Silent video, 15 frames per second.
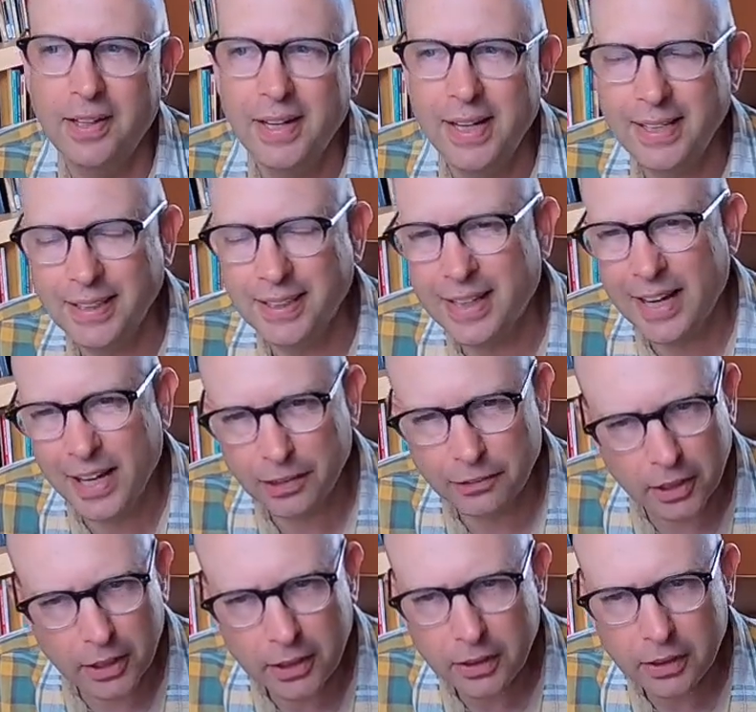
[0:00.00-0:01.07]
in an
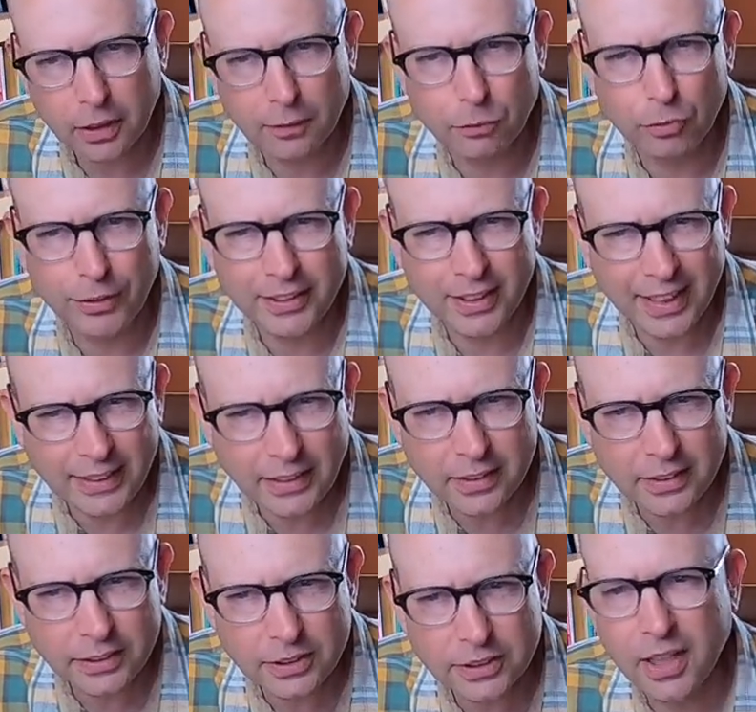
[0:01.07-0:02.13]
era of
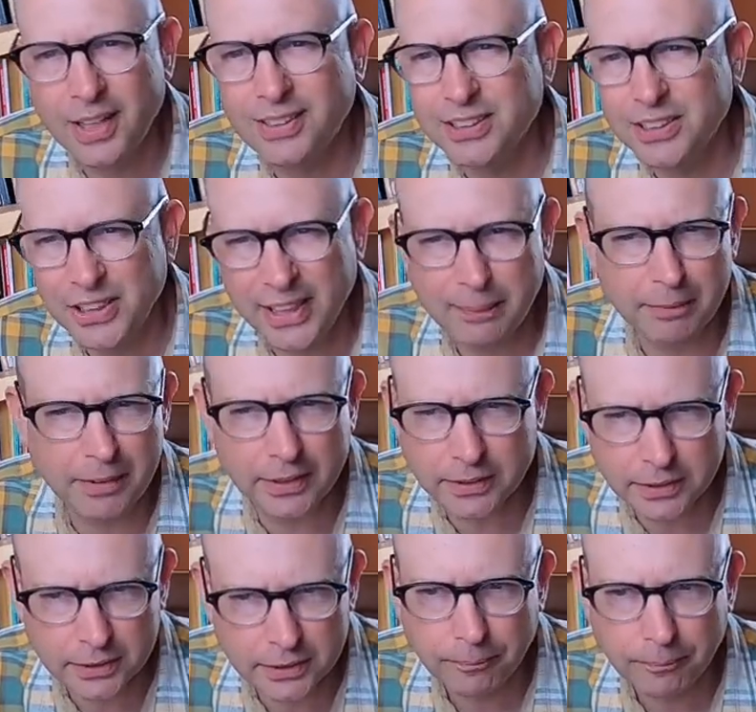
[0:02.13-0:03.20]
relentless
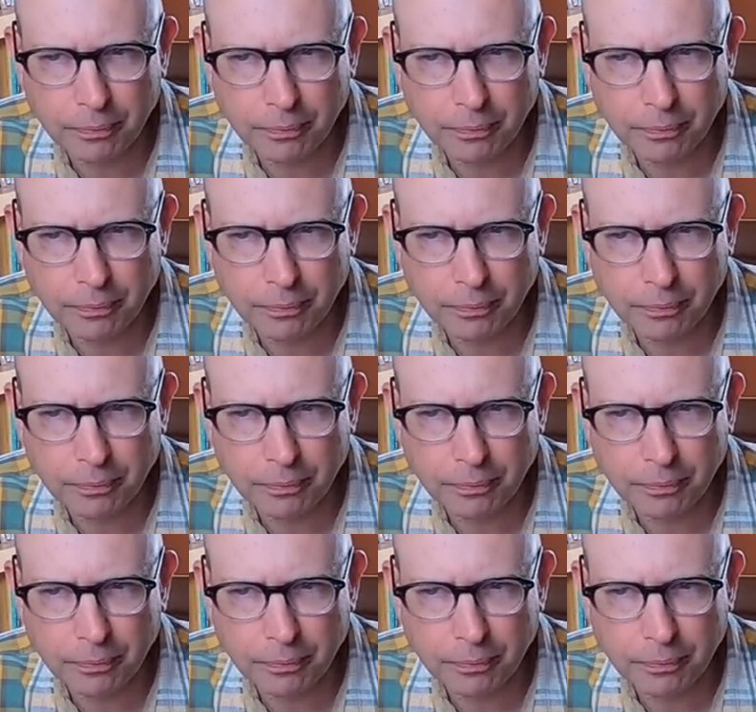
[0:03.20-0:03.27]
sameness.